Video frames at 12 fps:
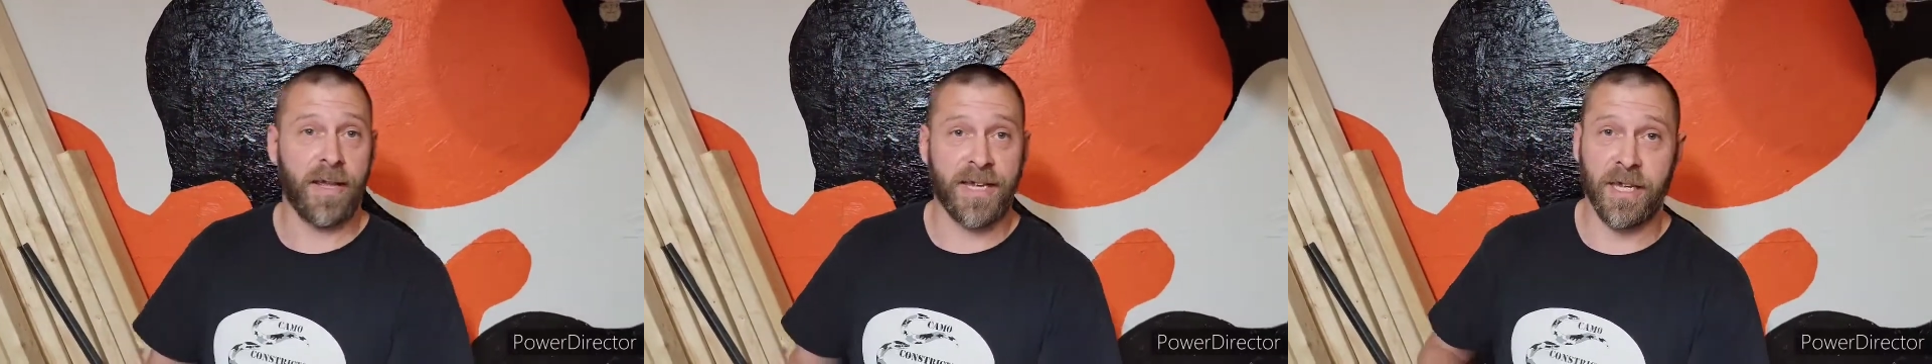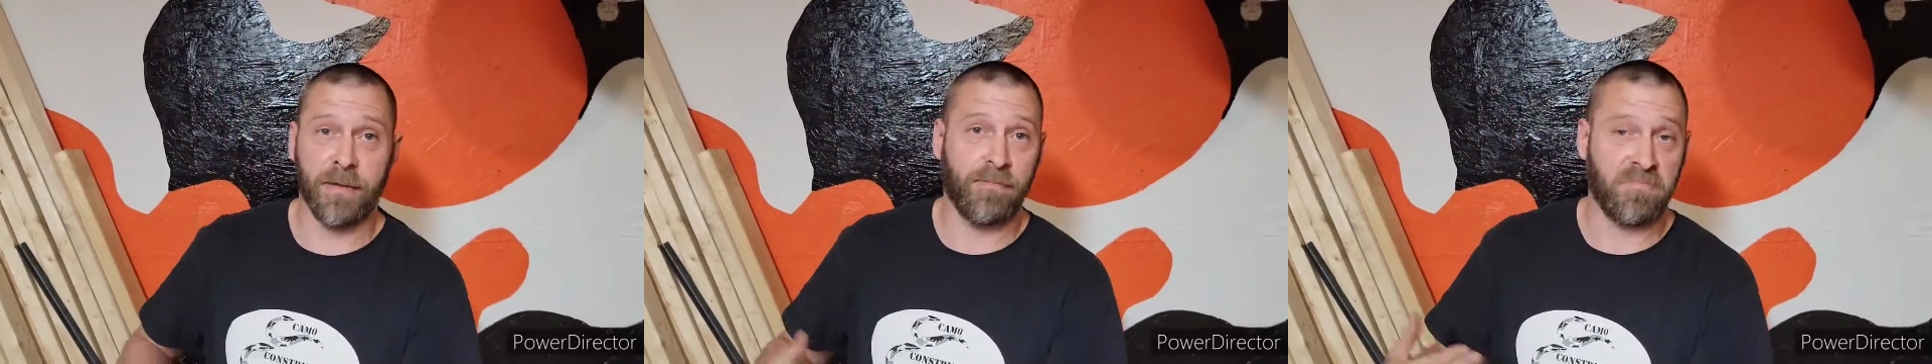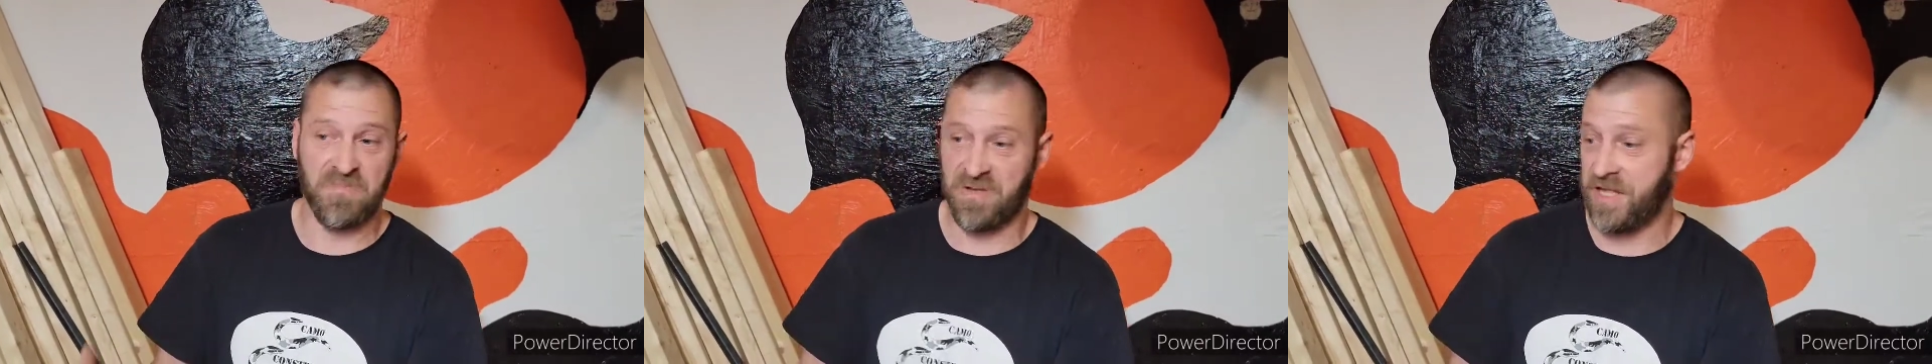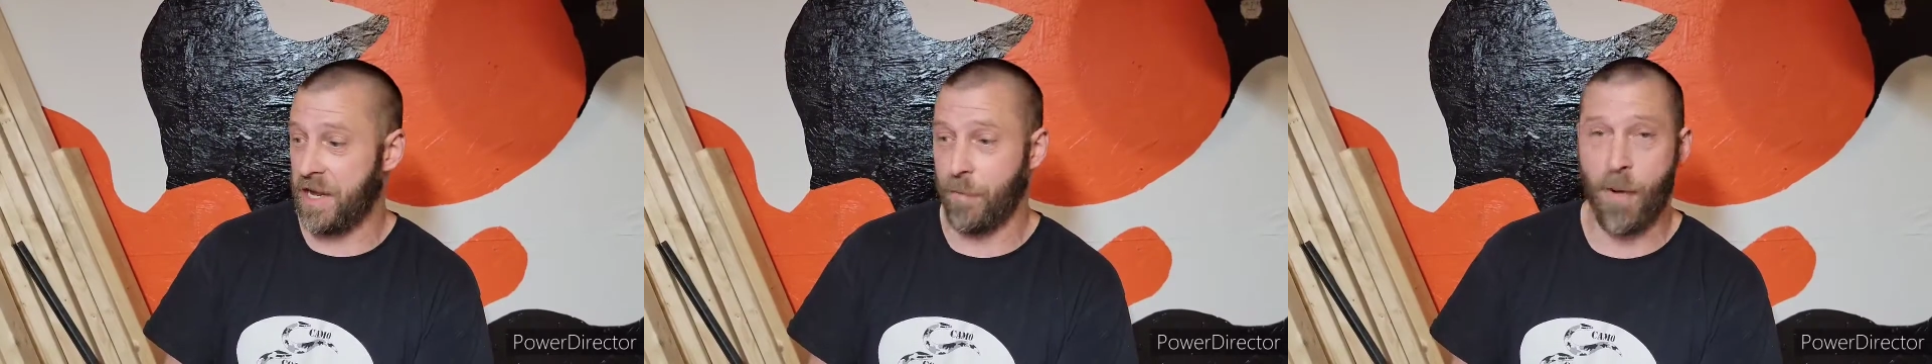Like it,
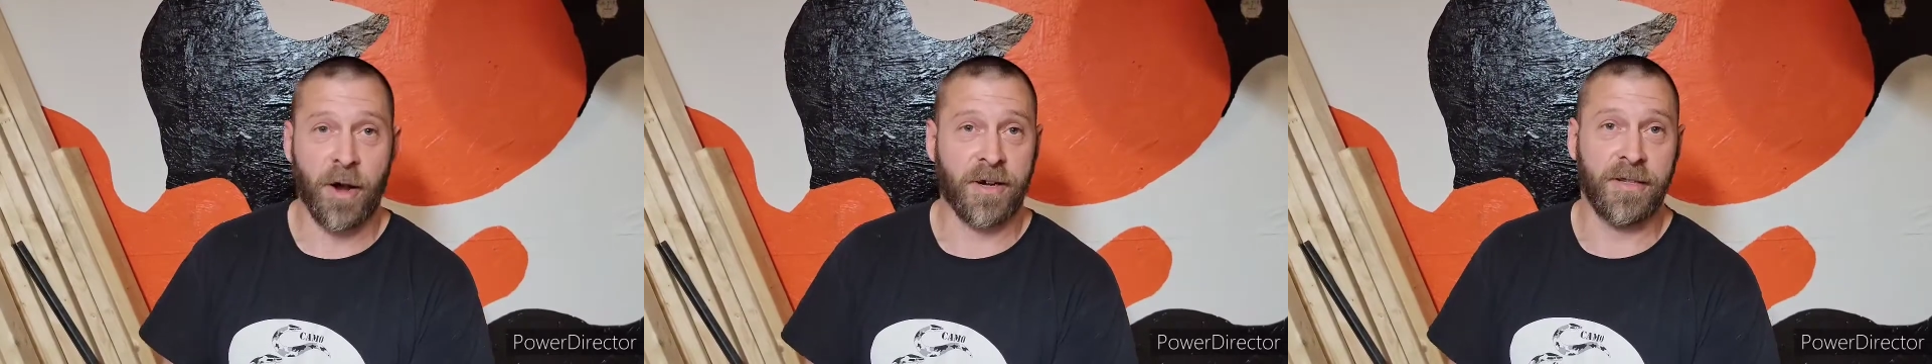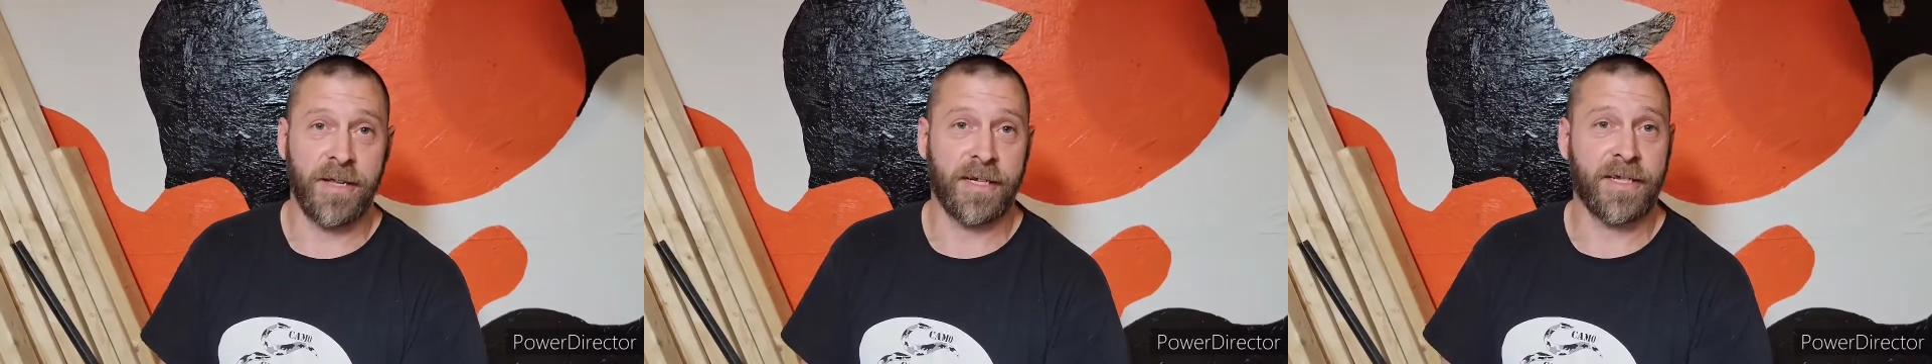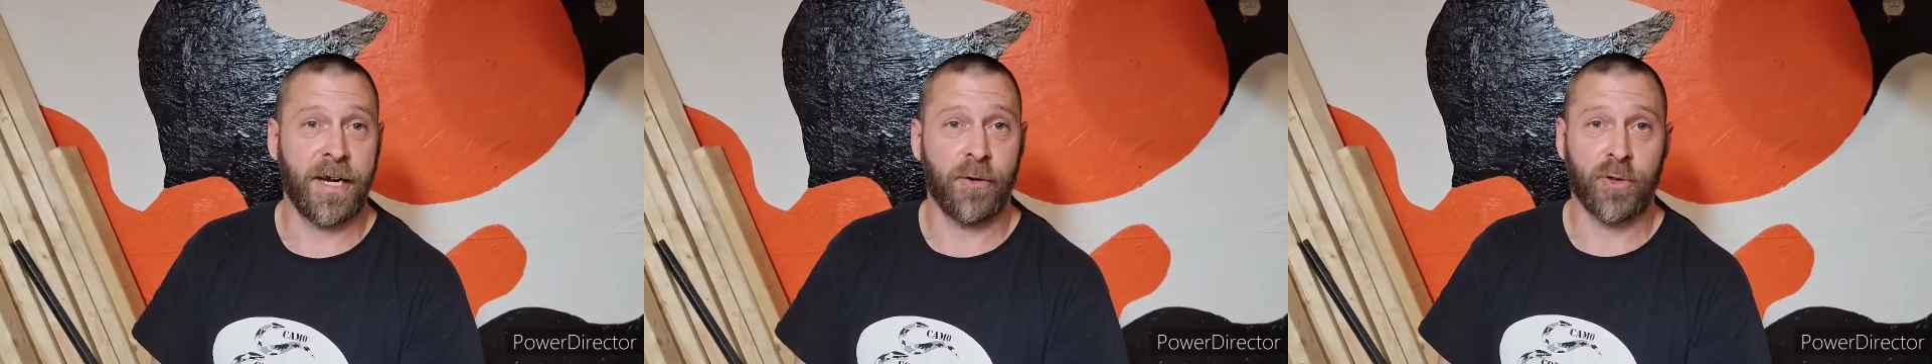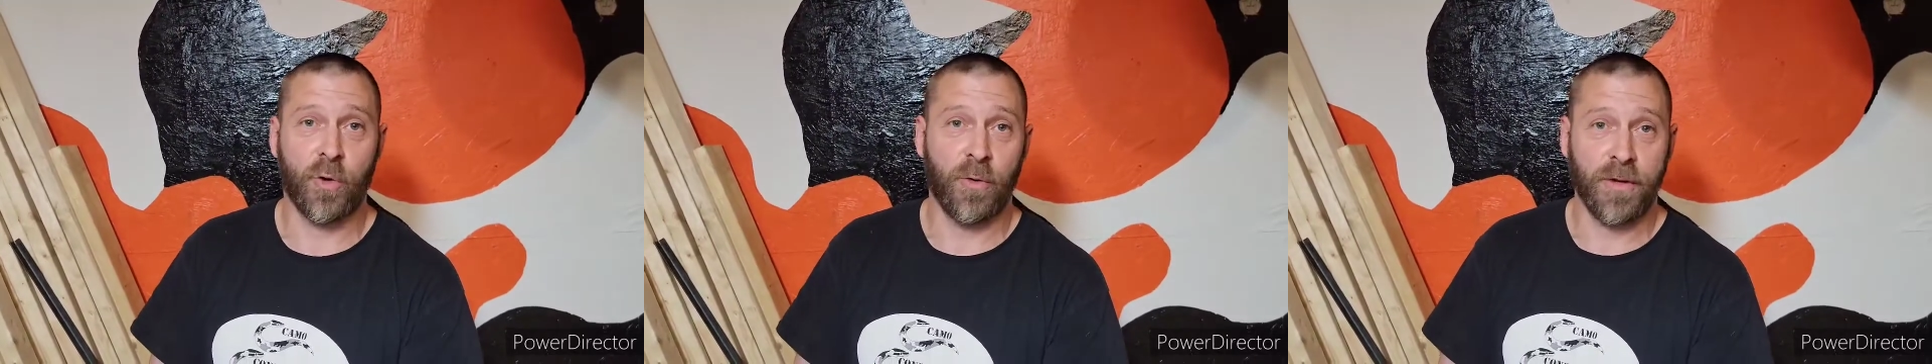they're marking their
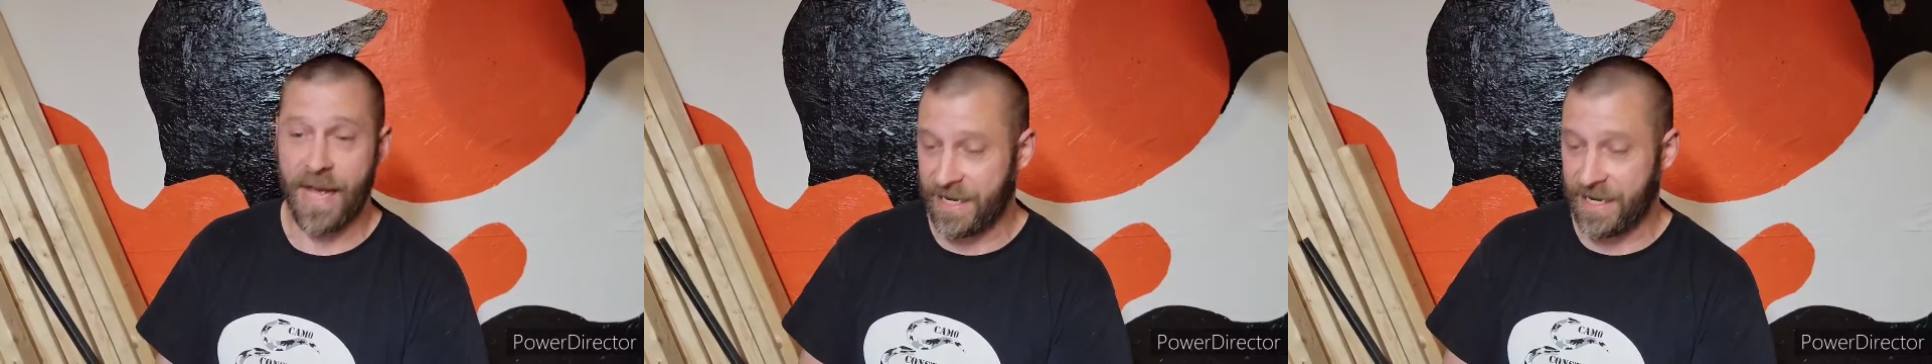territory.